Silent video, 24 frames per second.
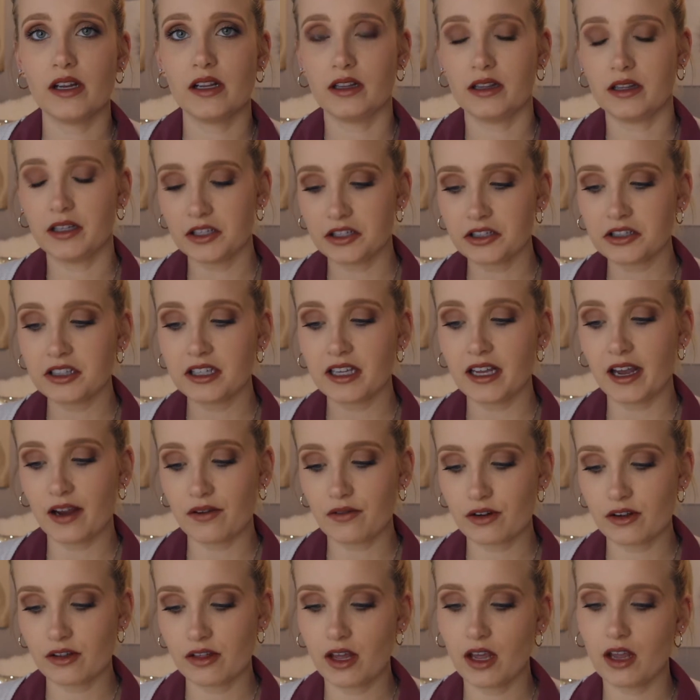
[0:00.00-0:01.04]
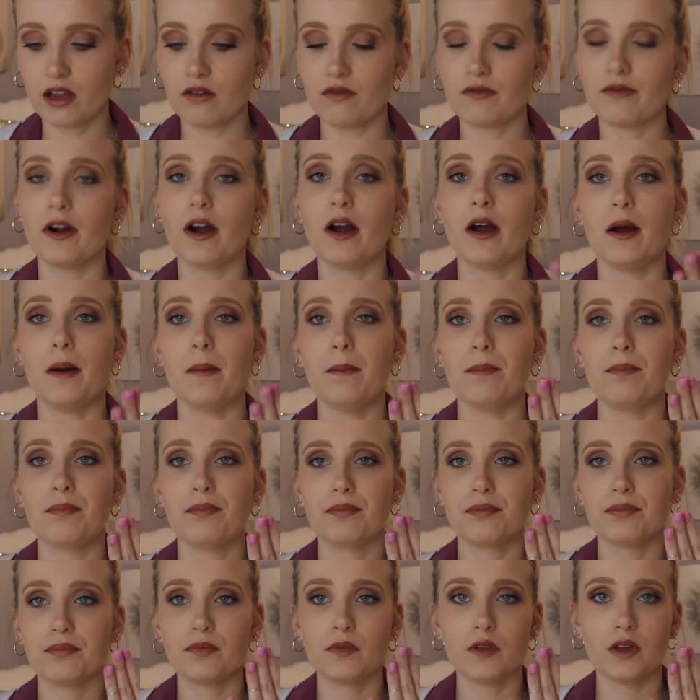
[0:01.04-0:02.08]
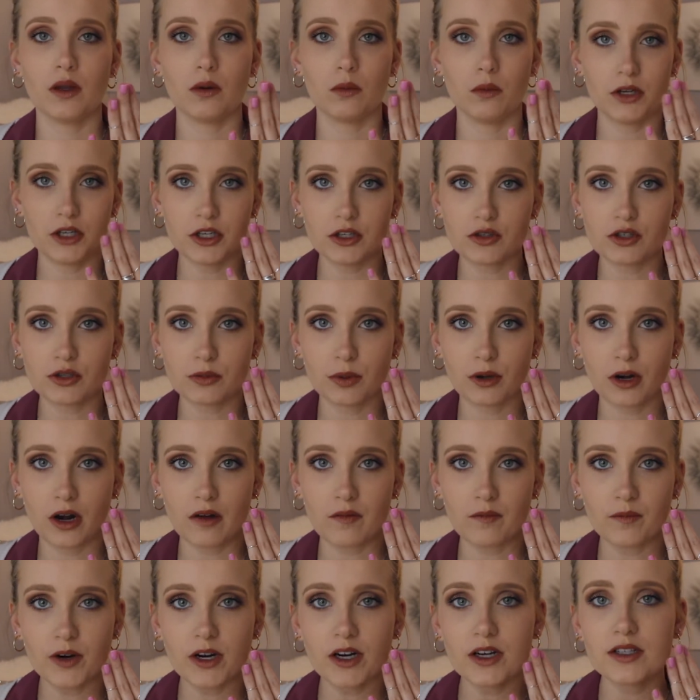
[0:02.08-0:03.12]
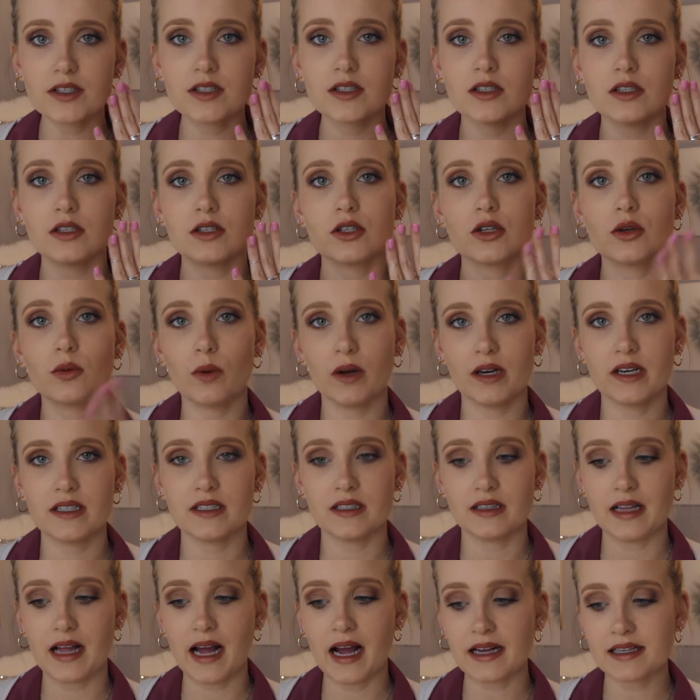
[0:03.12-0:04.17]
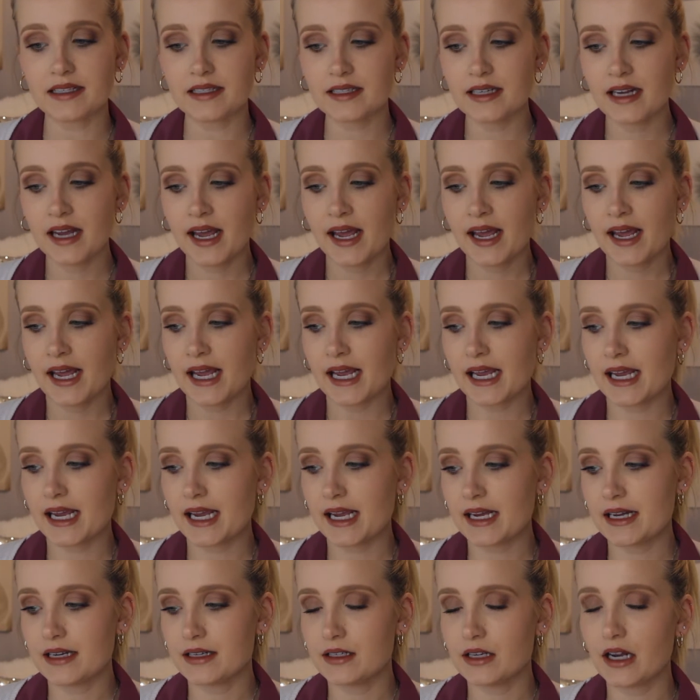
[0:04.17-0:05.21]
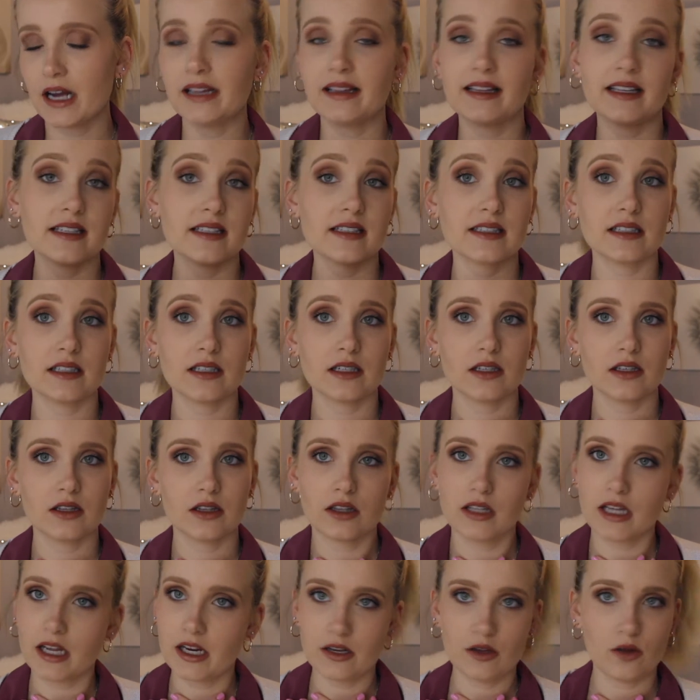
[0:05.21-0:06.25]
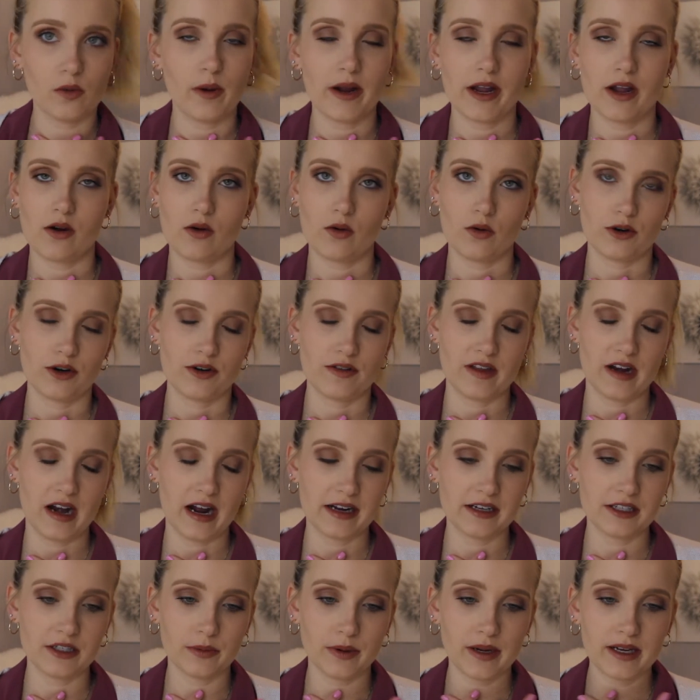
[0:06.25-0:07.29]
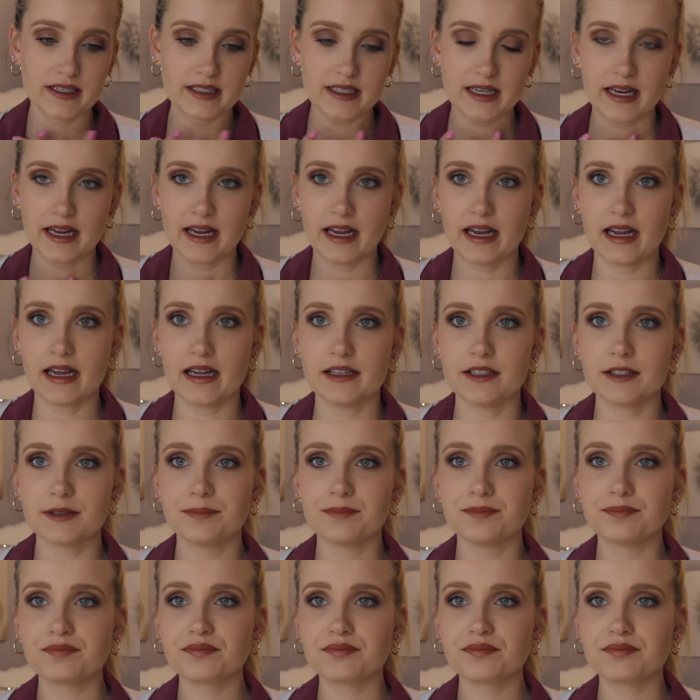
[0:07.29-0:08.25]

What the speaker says: literally everything from what you should put on first to what is last, and at least in the order that I do it. And